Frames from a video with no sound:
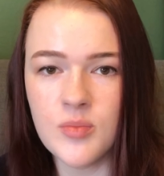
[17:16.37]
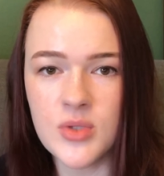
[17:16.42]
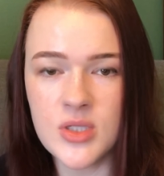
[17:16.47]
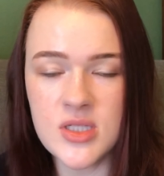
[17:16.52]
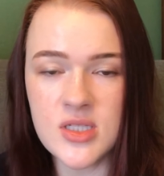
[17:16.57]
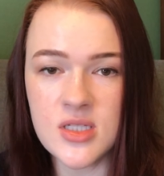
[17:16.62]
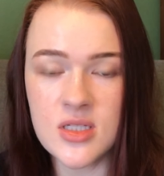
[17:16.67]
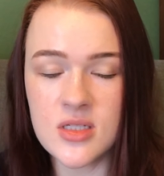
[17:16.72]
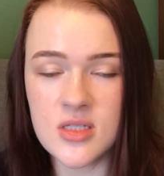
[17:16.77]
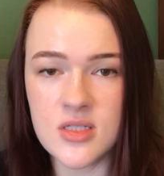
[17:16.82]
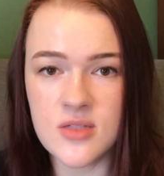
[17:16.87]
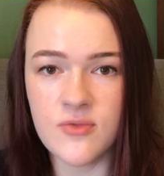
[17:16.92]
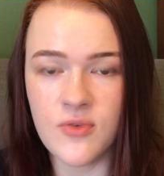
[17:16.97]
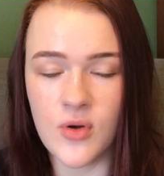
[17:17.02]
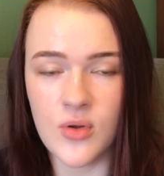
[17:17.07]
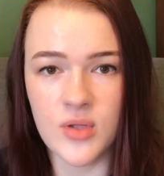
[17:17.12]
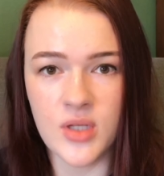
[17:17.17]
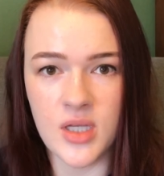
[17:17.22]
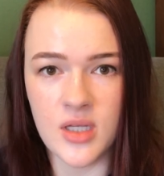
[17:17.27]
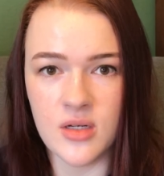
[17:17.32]
but it still
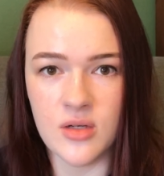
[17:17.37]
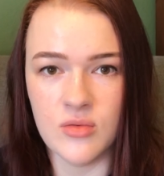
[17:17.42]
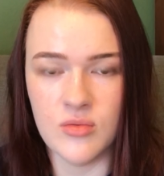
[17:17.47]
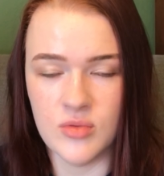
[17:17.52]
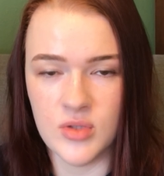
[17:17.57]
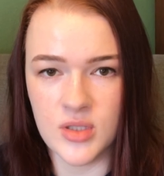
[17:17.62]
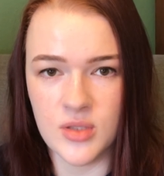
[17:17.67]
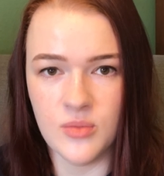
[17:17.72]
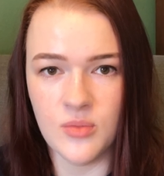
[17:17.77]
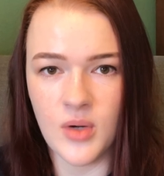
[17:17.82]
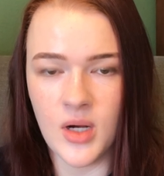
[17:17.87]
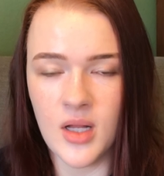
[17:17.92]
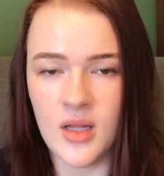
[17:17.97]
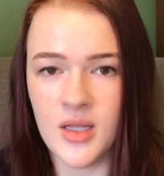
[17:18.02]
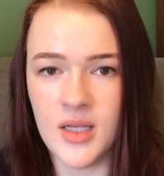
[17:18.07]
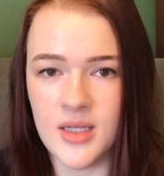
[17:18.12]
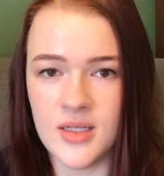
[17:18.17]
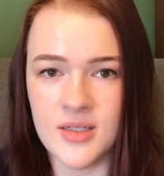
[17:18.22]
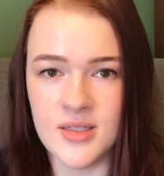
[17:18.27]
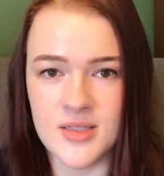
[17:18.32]
exfoliated really
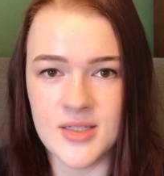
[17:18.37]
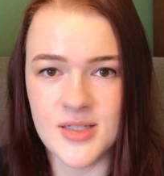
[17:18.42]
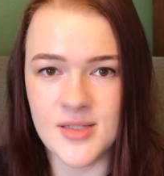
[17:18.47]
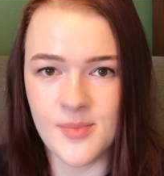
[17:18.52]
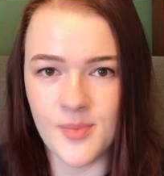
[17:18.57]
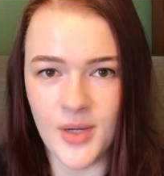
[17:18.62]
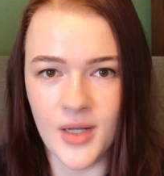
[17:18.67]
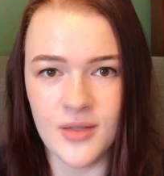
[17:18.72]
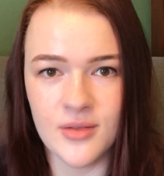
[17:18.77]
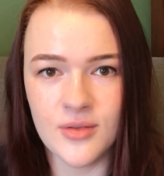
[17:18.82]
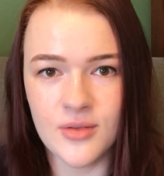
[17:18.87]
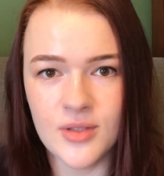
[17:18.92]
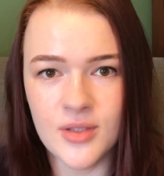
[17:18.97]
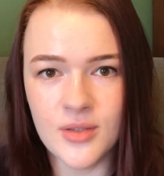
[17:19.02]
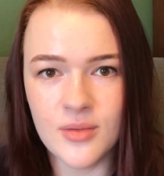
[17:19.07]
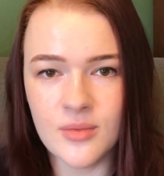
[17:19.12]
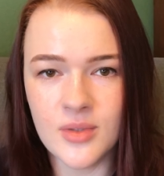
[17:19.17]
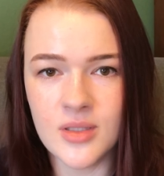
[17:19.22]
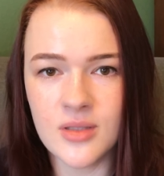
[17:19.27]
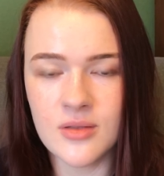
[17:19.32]
well and it smelled
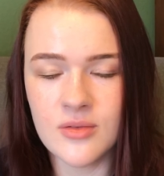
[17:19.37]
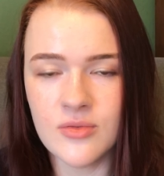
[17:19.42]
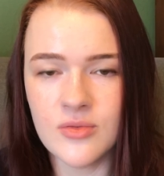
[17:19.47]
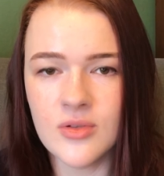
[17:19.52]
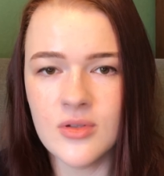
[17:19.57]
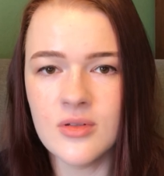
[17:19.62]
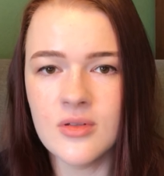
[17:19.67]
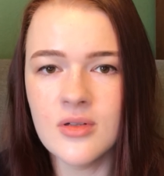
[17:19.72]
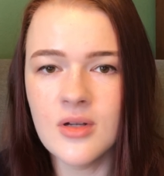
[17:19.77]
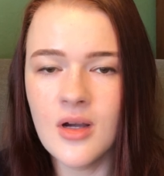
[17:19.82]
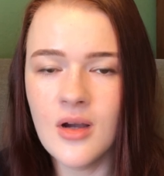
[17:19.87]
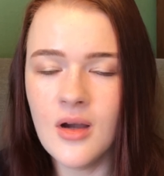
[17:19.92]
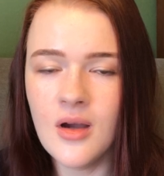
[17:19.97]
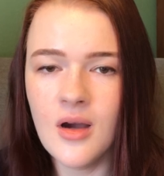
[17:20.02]
really wonderful.